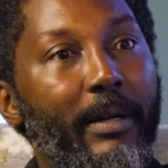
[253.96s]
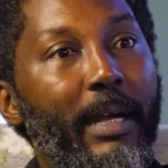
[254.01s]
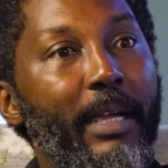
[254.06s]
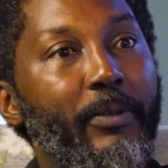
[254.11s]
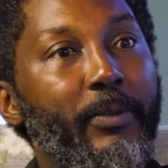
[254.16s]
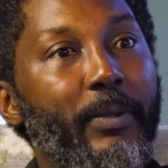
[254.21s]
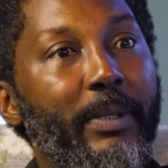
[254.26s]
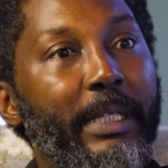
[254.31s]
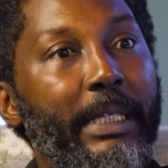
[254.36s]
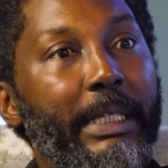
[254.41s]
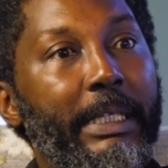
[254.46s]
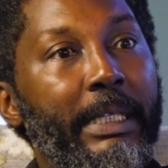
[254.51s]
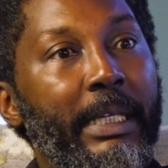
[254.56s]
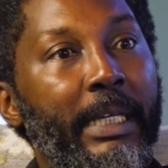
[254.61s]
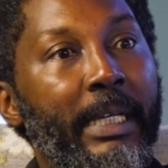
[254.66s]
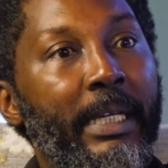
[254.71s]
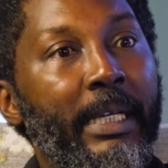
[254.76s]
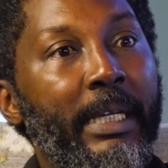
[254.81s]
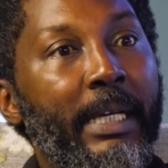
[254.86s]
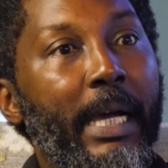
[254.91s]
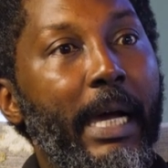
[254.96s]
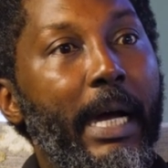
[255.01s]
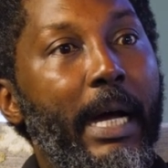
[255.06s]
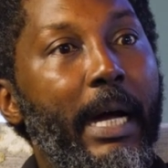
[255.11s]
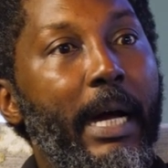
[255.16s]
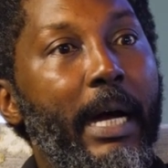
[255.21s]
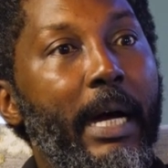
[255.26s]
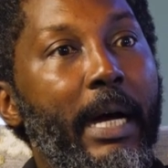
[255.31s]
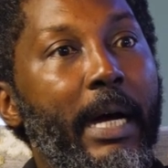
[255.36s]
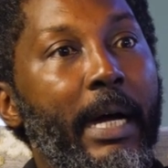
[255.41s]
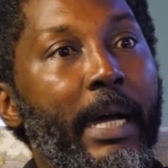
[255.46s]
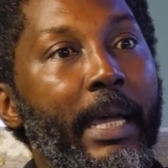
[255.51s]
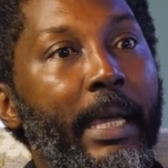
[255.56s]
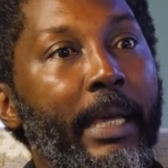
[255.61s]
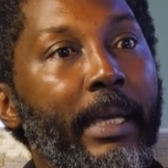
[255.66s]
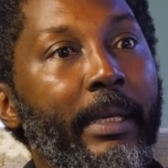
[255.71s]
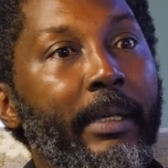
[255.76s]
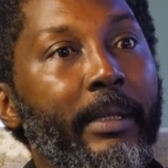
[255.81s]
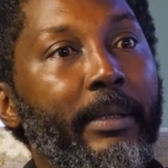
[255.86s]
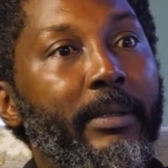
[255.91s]
gradually
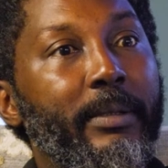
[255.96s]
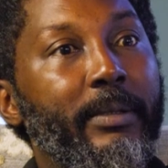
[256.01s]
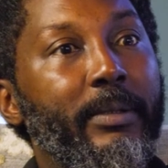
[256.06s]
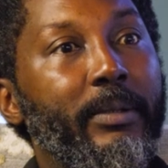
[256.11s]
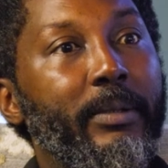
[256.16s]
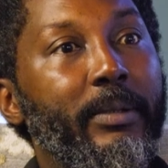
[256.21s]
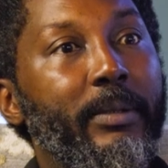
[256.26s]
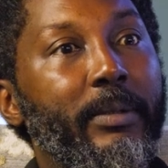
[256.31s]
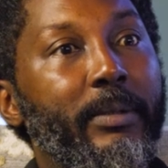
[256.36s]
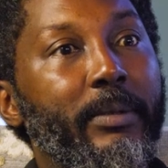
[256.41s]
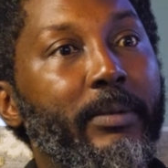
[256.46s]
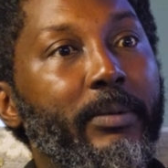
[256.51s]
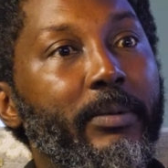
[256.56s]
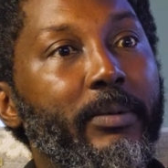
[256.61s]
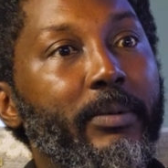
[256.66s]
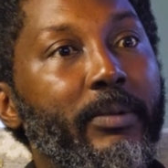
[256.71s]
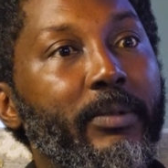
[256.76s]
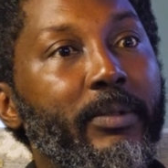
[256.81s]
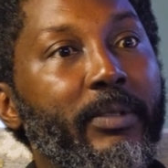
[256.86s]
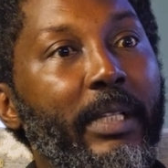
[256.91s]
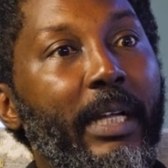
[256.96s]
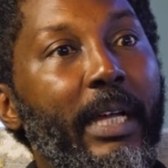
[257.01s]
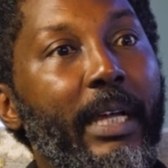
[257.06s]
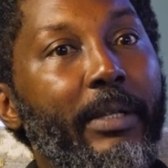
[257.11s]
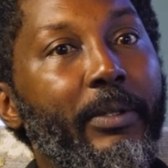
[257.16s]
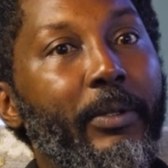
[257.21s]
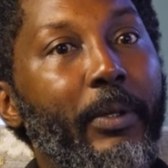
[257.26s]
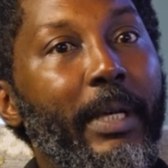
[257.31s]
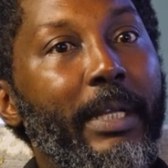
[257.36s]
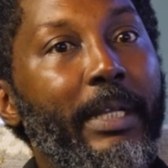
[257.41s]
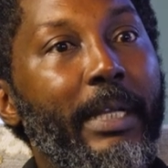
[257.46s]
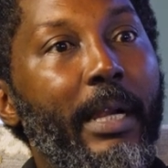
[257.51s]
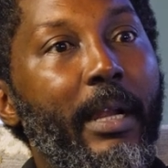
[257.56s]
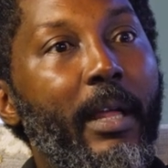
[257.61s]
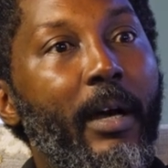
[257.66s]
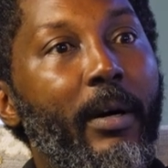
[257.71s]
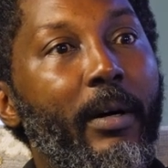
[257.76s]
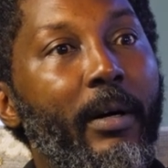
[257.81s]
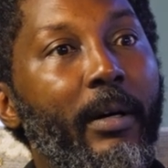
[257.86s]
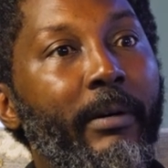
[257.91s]
I started doing a
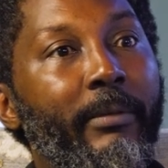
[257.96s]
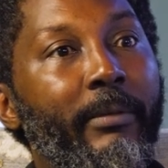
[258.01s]
lot